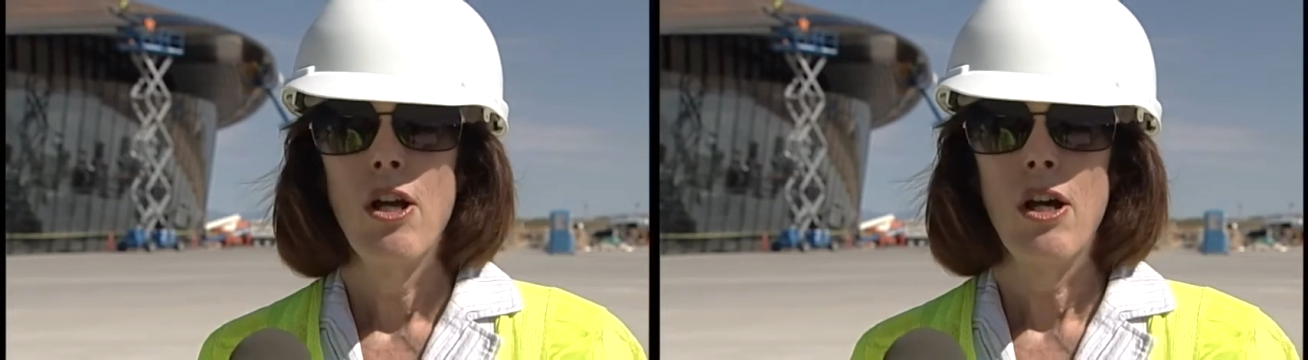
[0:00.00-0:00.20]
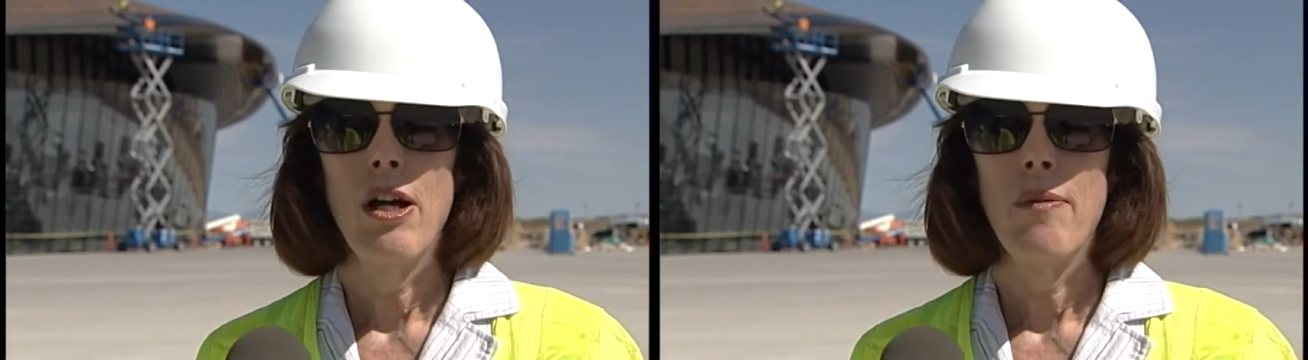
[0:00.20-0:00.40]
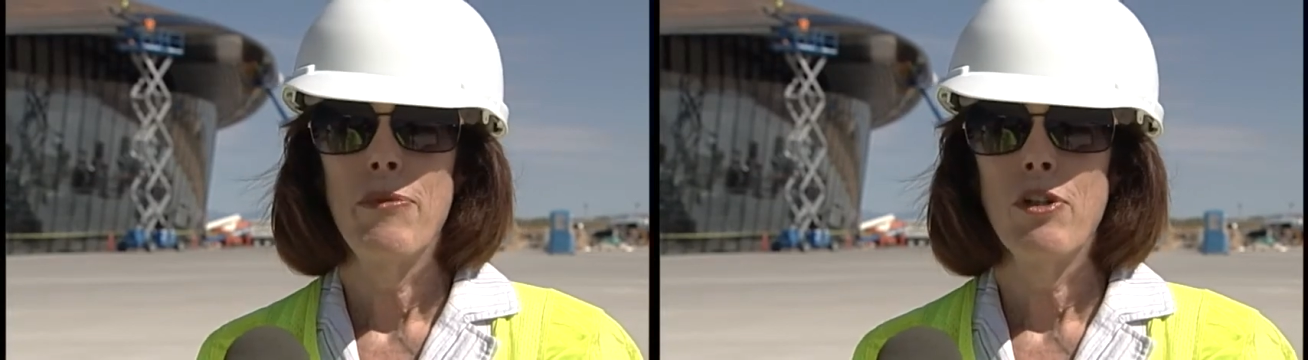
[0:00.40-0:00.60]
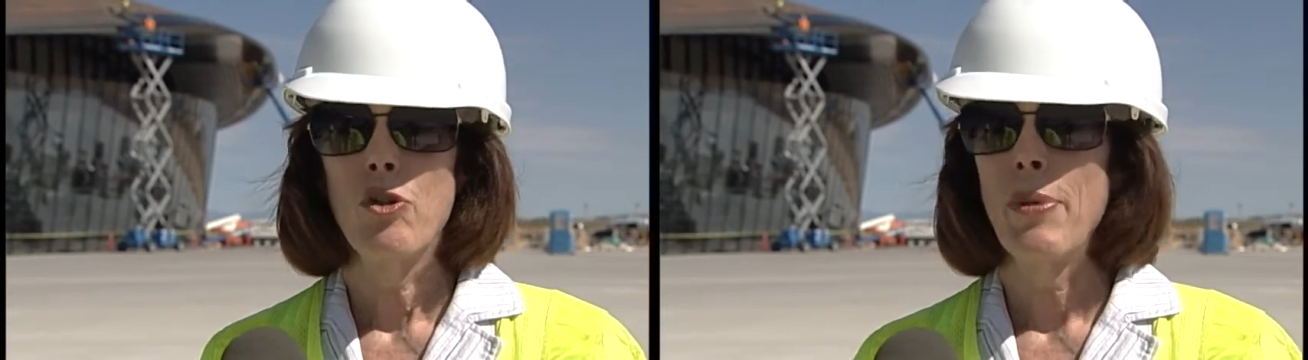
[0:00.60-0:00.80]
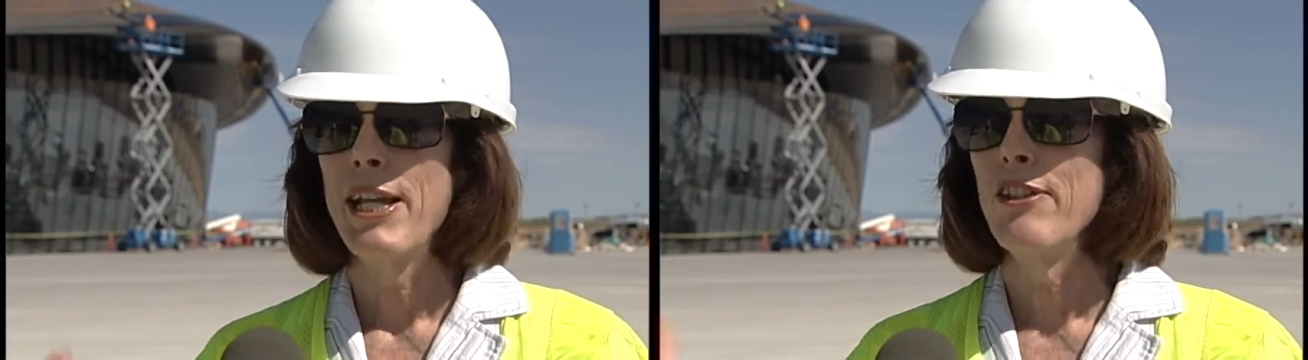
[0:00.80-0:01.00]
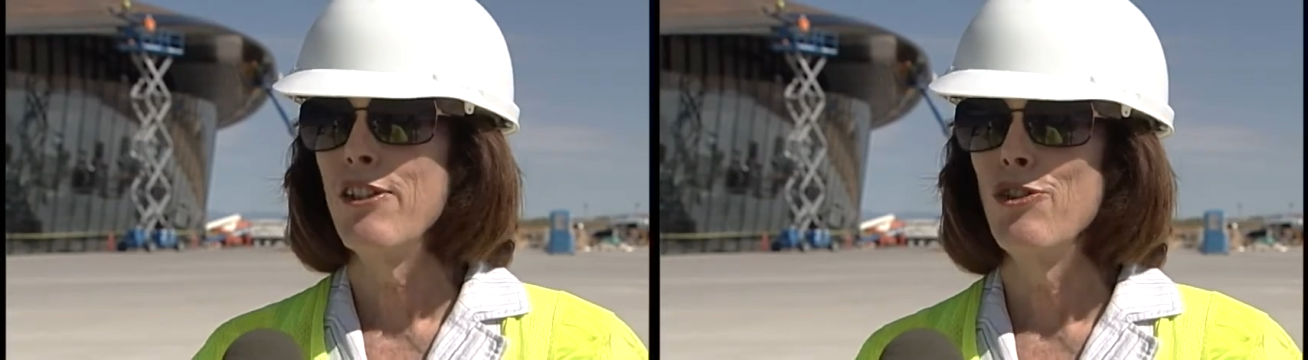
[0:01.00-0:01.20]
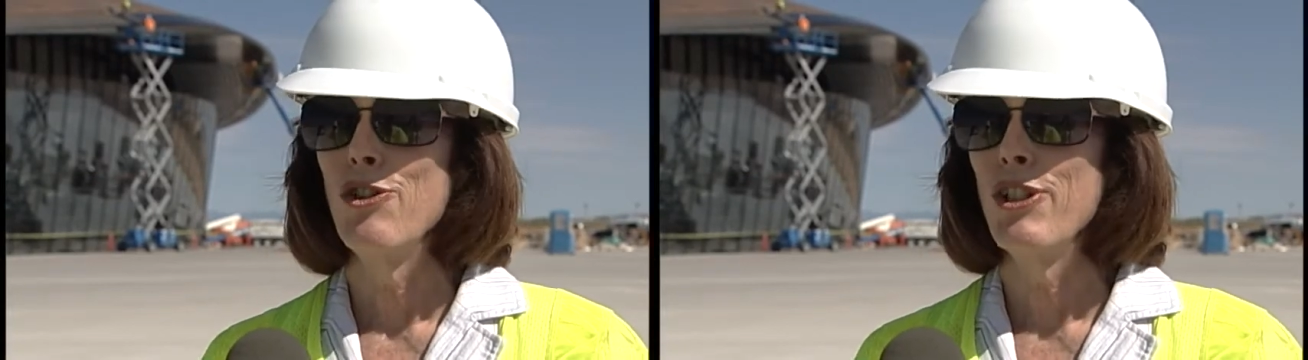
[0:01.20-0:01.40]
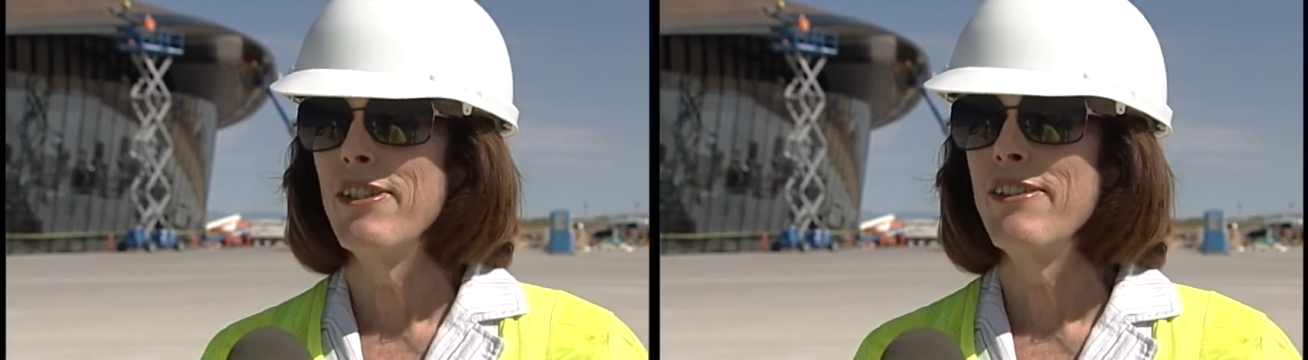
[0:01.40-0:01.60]
Um, there's bison
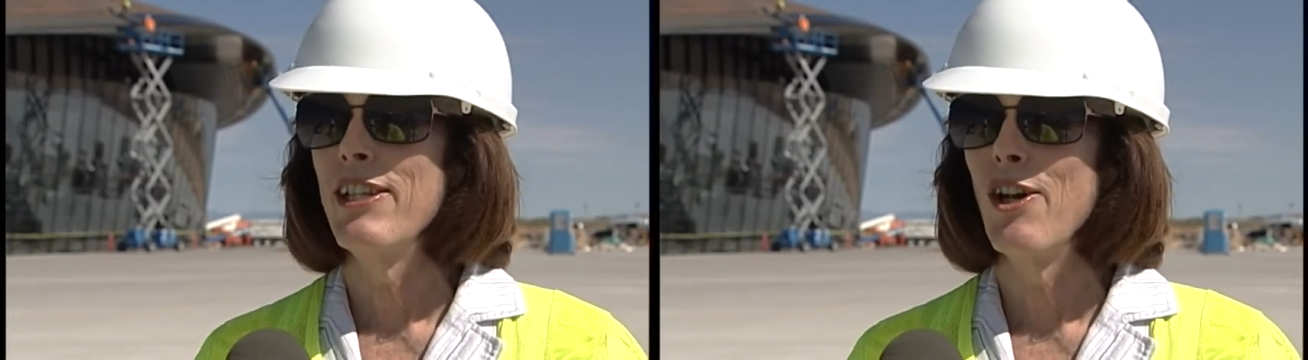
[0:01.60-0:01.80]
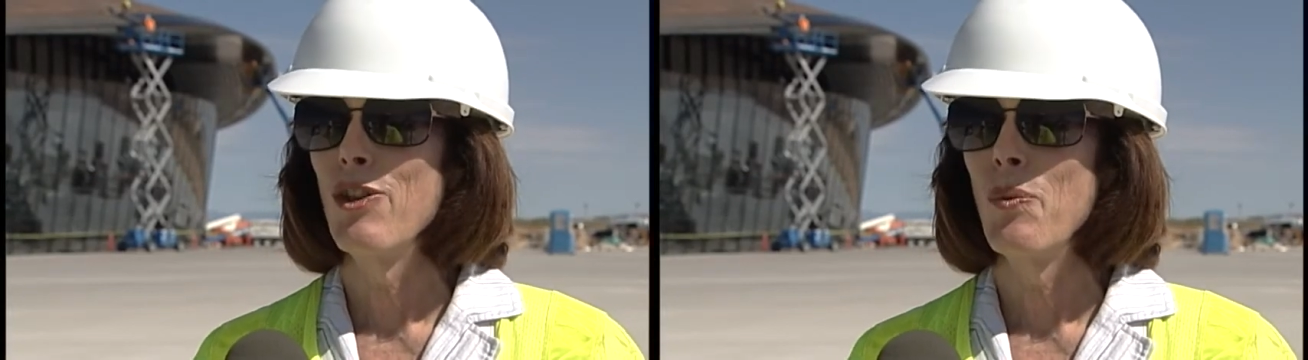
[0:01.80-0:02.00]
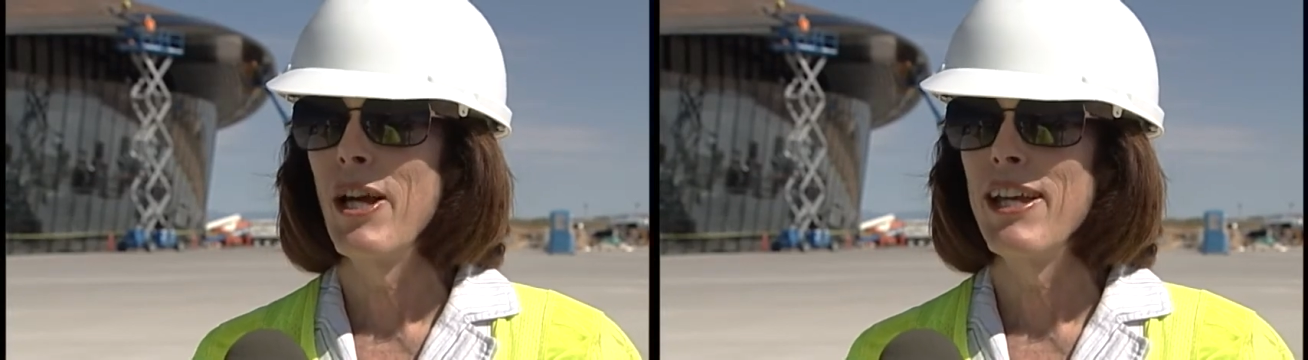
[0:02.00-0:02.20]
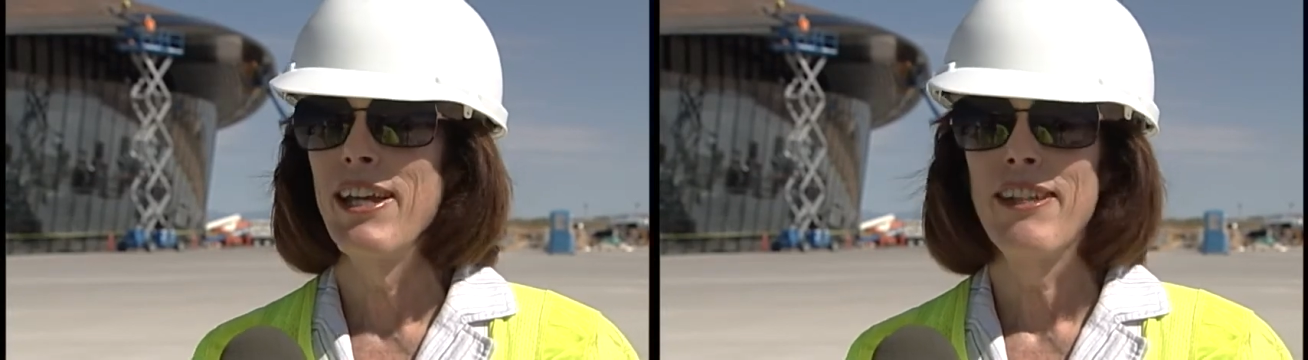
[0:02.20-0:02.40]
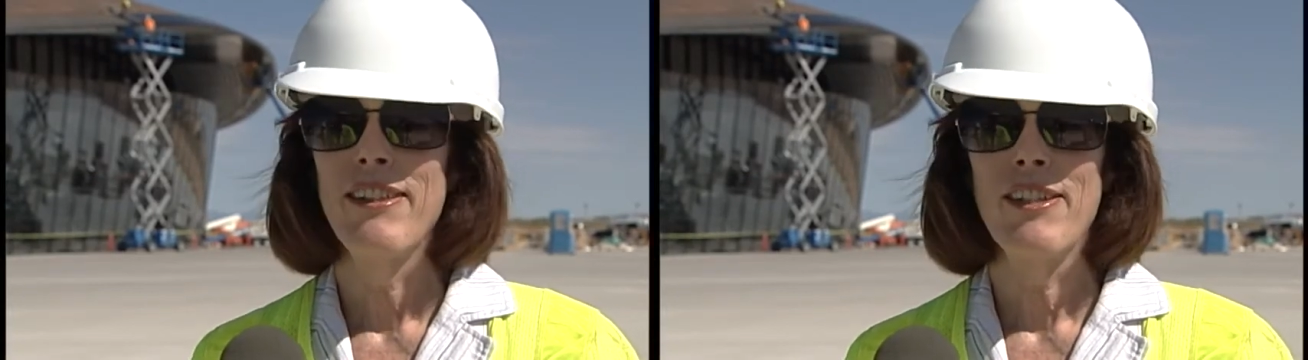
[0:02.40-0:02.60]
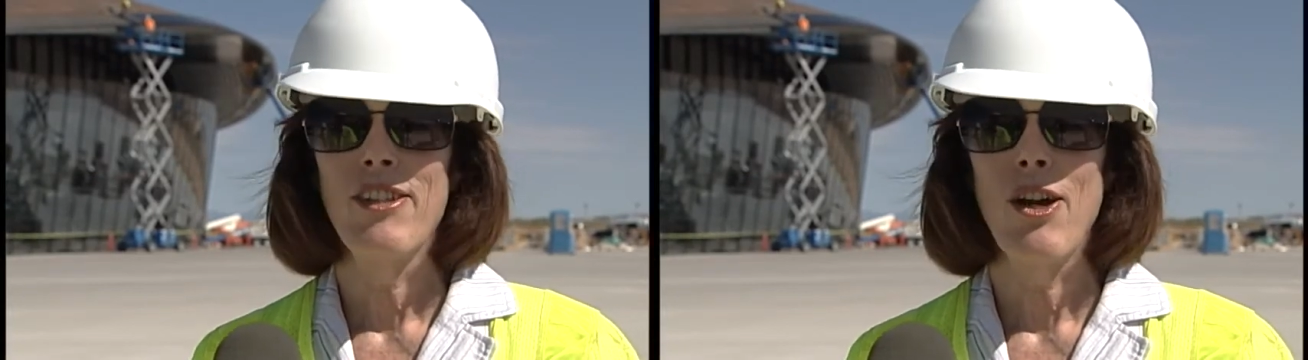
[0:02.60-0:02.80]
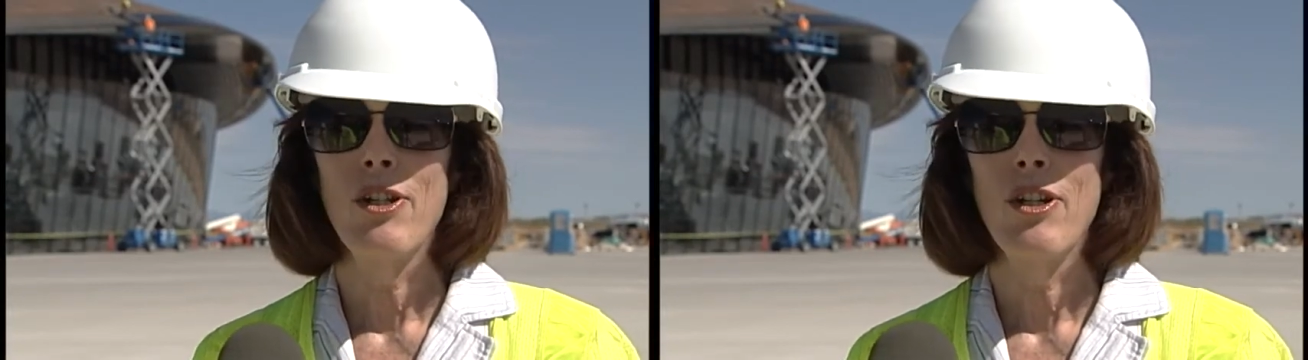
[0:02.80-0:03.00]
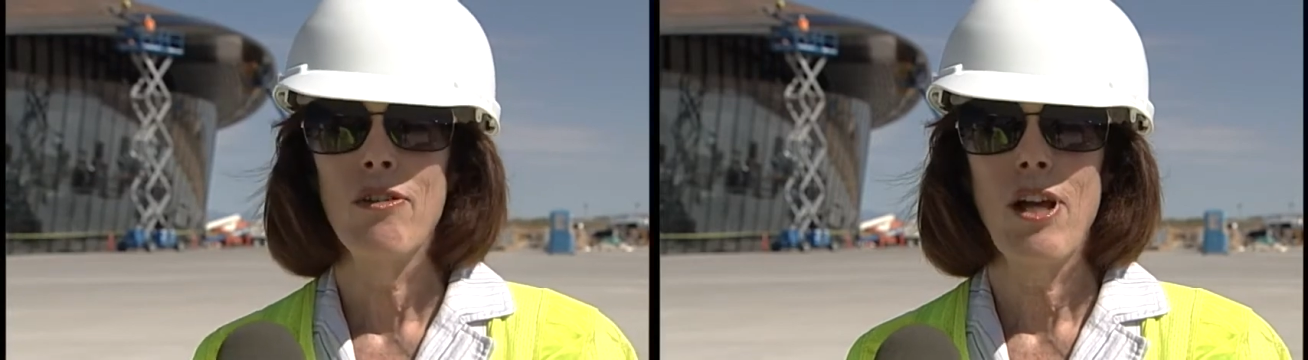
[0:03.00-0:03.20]
you can see on the way in that's out
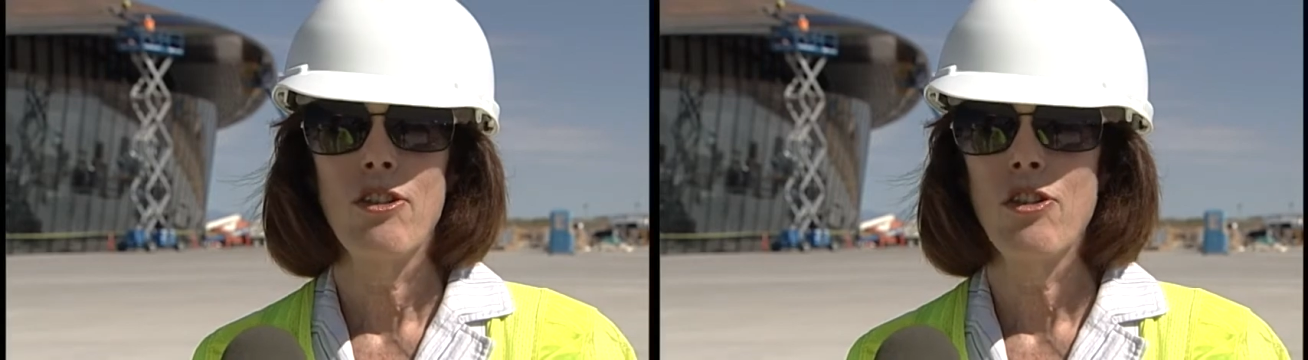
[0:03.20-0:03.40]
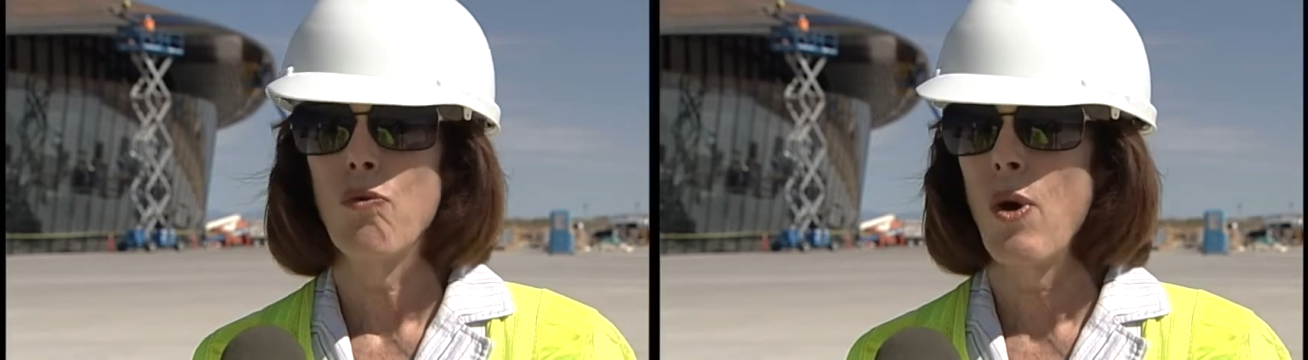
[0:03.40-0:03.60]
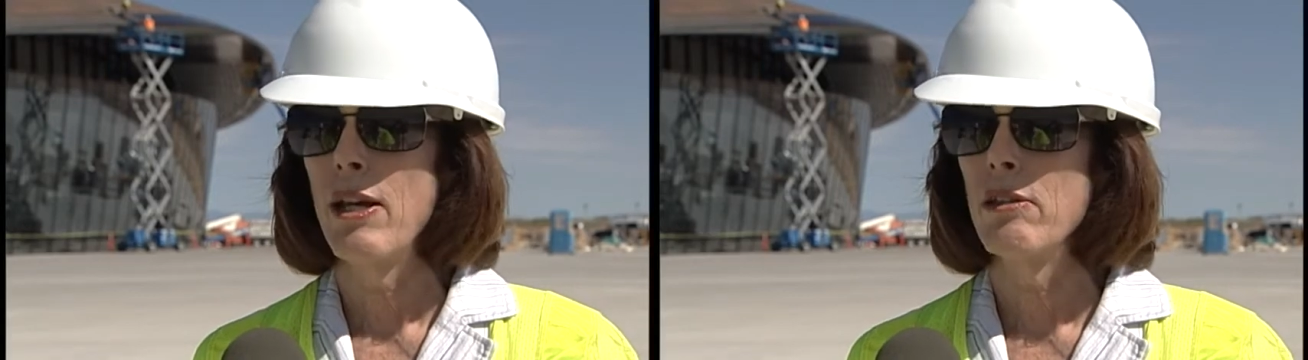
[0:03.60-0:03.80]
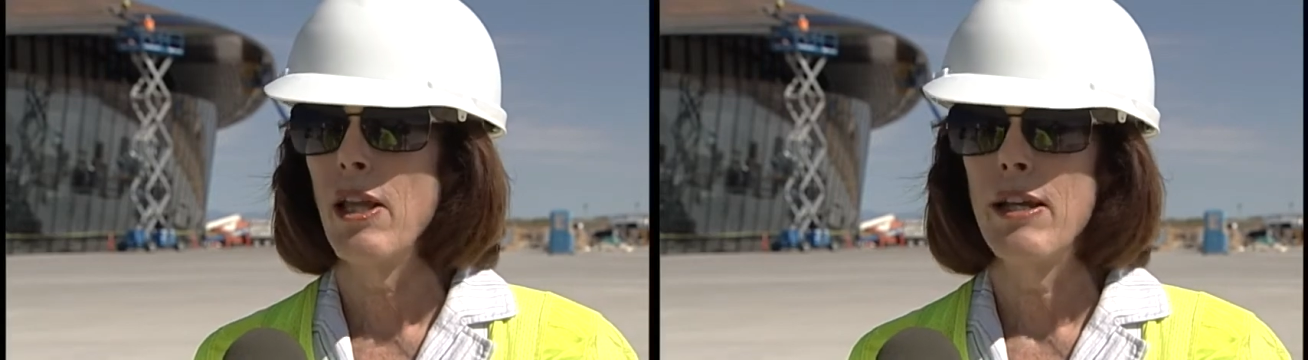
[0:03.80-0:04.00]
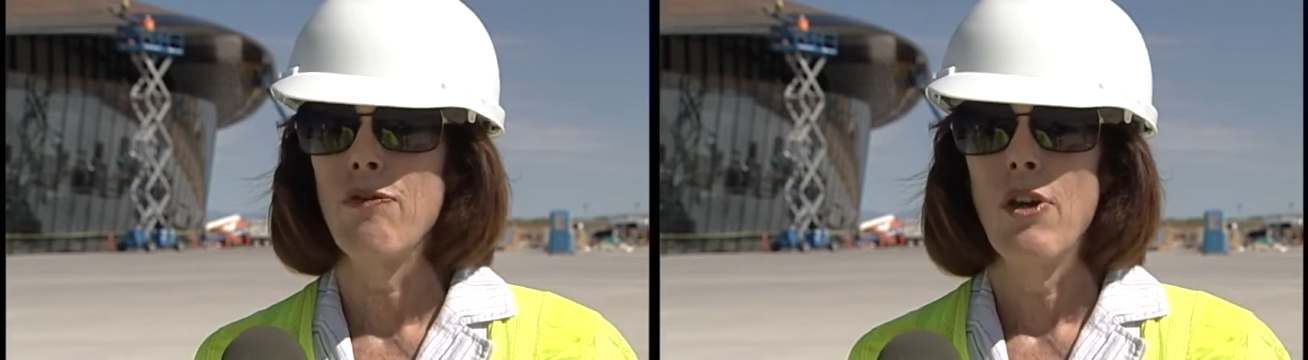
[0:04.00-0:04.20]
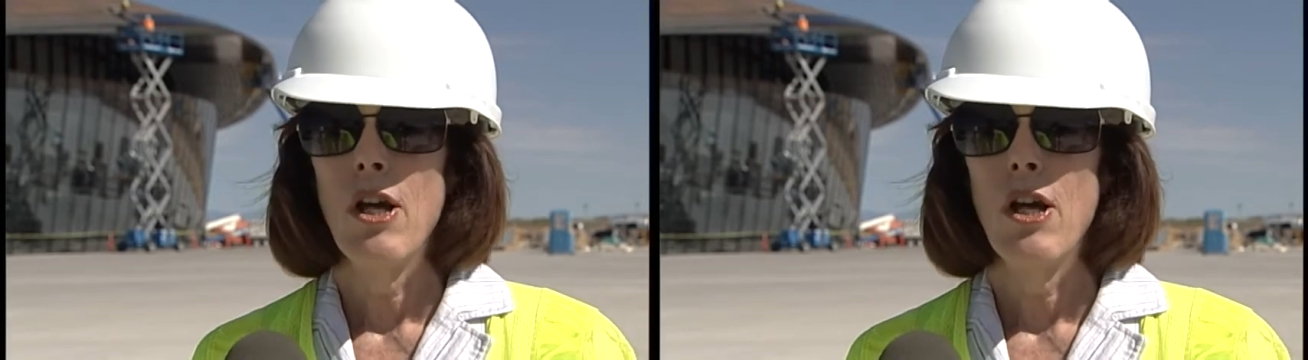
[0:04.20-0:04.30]
here, lots of wildlife.